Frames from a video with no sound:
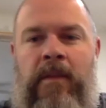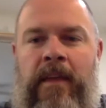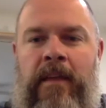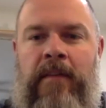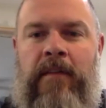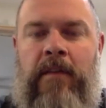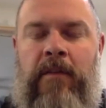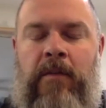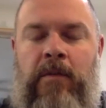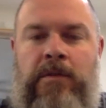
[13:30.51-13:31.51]
it's
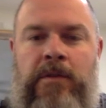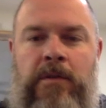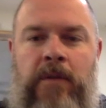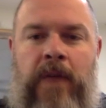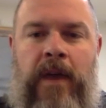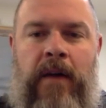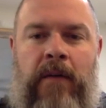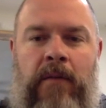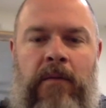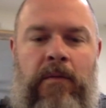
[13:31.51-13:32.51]
cool too
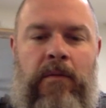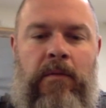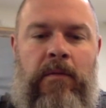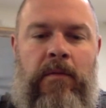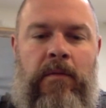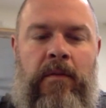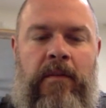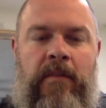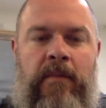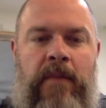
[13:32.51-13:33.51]
how this
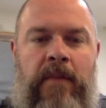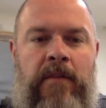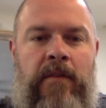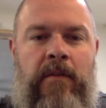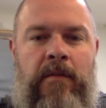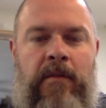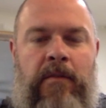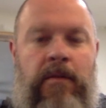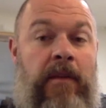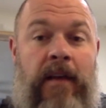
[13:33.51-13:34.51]
is being used to
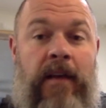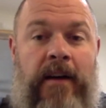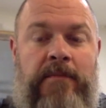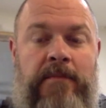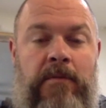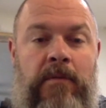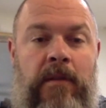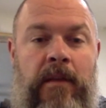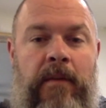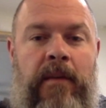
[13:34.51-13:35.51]
spread the gospel,
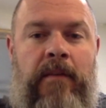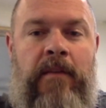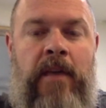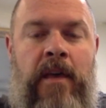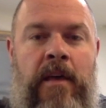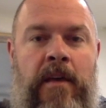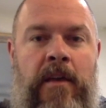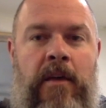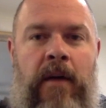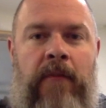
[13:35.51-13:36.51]
really, because, you
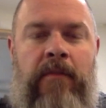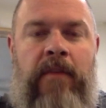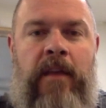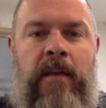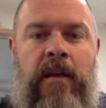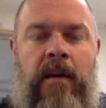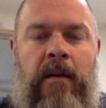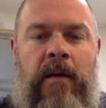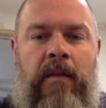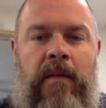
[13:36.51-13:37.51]
know, I've seen,
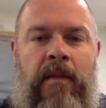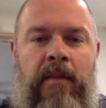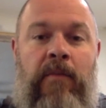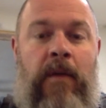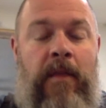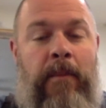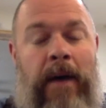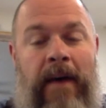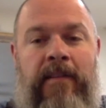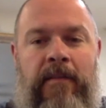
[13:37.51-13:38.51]
and this is one of the
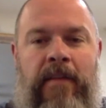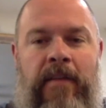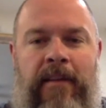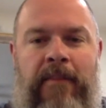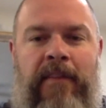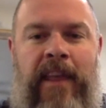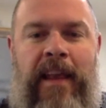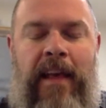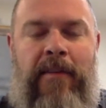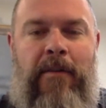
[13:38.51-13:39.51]
positive things I've seen
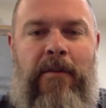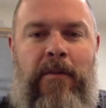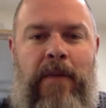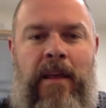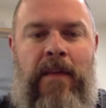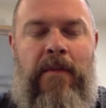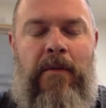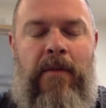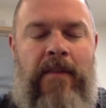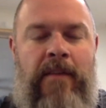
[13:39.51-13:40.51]
out of social media through
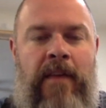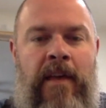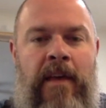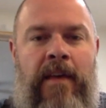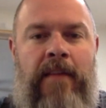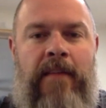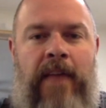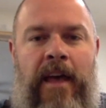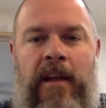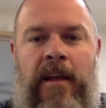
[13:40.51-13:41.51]
this, is that,